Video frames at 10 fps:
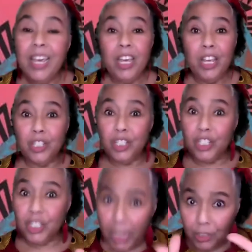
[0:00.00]
his
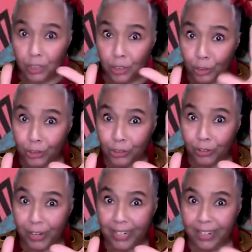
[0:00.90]
six
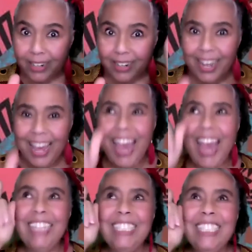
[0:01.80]
children,
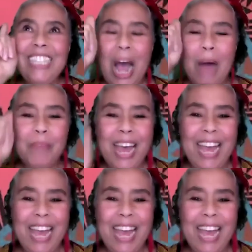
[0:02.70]
and Nyame.